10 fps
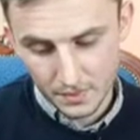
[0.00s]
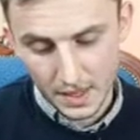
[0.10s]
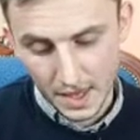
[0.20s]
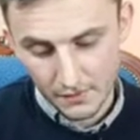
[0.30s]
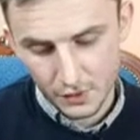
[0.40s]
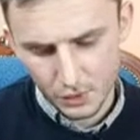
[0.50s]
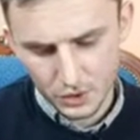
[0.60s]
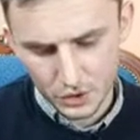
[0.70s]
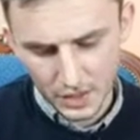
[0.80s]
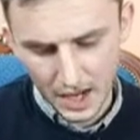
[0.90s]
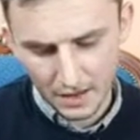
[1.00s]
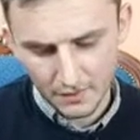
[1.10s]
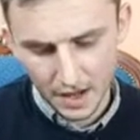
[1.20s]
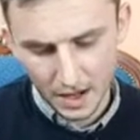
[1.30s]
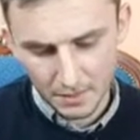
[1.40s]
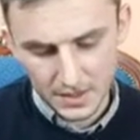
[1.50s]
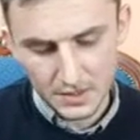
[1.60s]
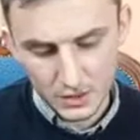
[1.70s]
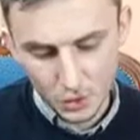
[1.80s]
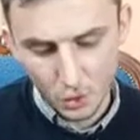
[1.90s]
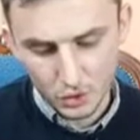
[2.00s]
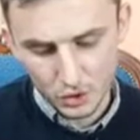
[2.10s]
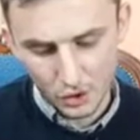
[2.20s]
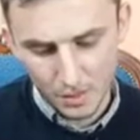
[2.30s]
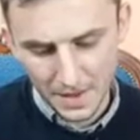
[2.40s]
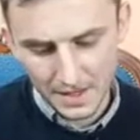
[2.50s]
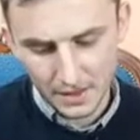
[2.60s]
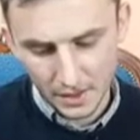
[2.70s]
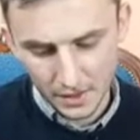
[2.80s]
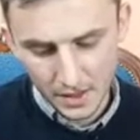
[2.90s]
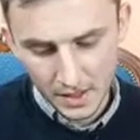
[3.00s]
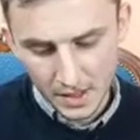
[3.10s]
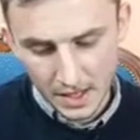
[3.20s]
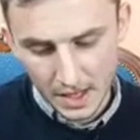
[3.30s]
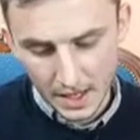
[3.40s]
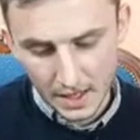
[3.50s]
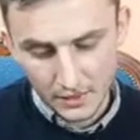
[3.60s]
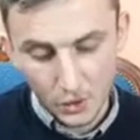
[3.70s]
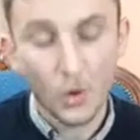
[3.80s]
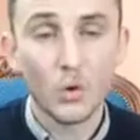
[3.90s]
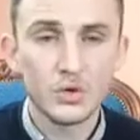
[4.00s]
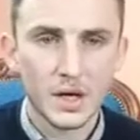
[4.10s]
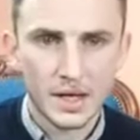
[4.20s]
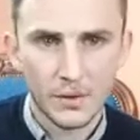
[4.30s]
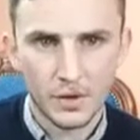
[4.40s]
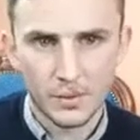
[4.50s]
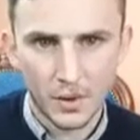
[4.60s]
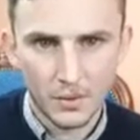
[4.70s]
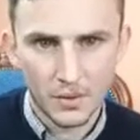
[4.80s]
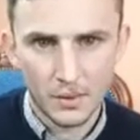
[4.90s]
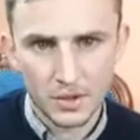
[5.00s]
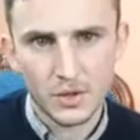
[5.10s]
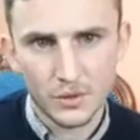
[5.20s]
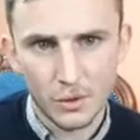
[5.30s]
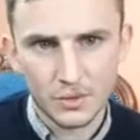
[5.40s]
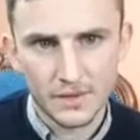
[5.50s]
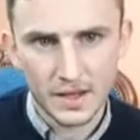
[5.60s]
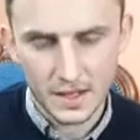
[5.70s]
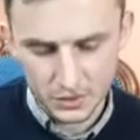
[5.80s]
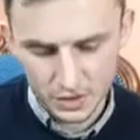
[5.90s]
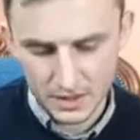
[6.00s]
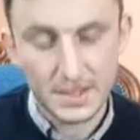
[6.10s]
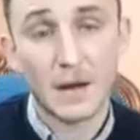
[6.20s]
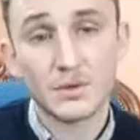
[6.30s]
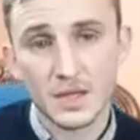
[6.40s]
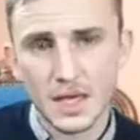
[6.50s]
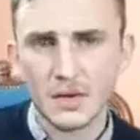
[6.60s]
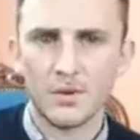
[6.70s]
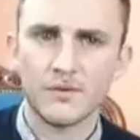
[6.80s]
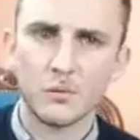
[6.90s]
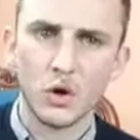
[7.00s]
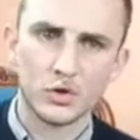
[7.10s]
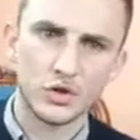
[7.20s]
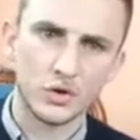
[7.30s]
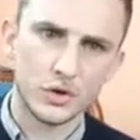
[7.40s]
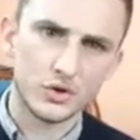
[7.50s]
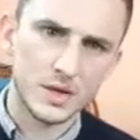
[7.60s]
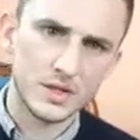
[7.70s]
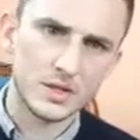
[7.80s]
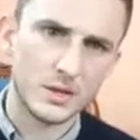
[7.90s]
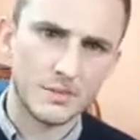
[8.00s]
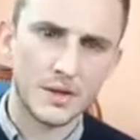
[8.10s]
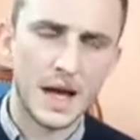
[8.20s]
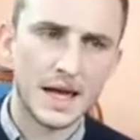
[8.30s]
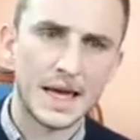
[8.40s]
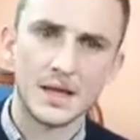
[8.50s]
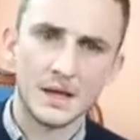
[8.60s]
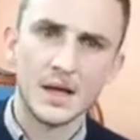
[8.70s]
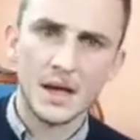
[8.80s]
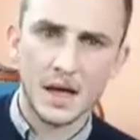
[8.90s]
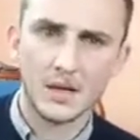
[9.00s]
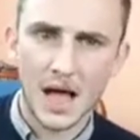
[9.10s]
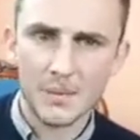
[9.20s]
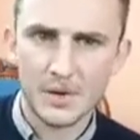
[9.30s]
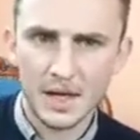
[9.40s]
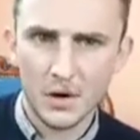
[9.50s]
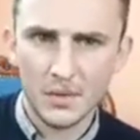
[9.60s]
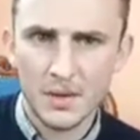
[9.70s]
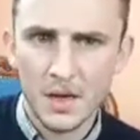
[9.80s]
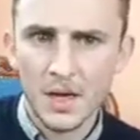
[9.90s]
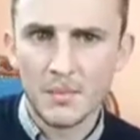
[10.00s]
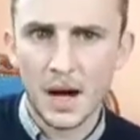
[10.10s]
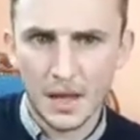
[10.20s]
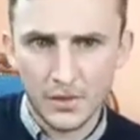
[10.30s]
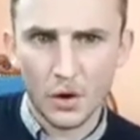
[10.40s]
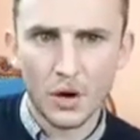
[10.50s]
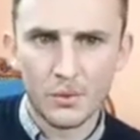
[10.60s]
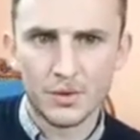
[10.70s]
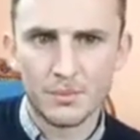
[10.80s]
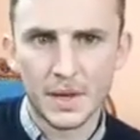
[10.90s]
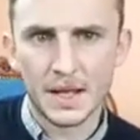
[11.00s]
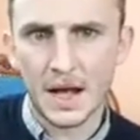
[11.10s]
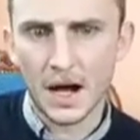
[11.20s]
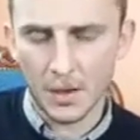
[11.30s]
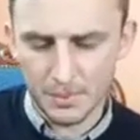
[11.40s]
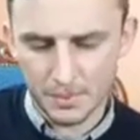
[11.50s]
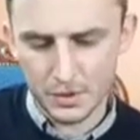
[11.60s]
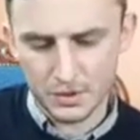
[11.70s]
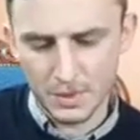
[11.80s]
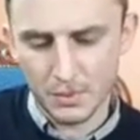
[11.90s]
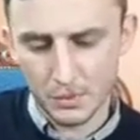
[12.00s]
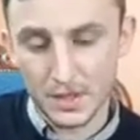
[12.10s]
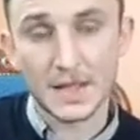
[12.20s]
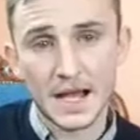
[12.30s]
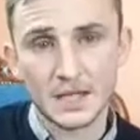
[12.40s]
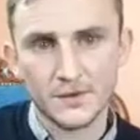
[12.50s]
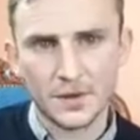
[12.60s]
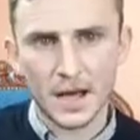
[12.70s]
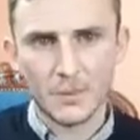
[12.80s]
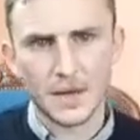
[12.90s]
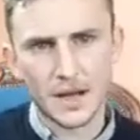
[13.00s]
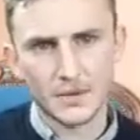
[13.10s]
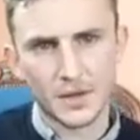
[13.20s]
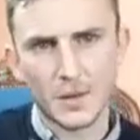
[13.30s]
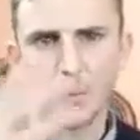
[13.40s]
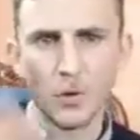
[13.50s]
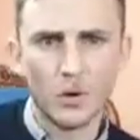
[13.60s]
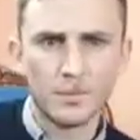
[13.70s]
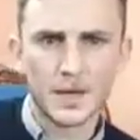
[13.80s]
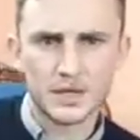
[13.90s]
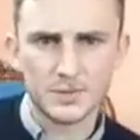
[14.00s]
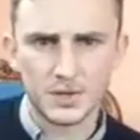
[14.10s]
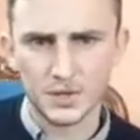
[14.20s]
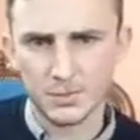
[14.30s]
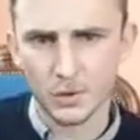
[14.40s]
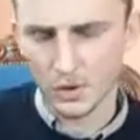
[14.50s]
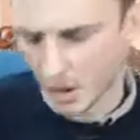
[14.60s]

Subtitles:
that everyone should have a business coach or a mentor to hold you accountable, which I thought was very interesting. That was a takeaway from Lord Sugar. So this is something I can't elaborate on, but I thought I would bring that up because people ask for that when I had done a poll in Ben's Business Book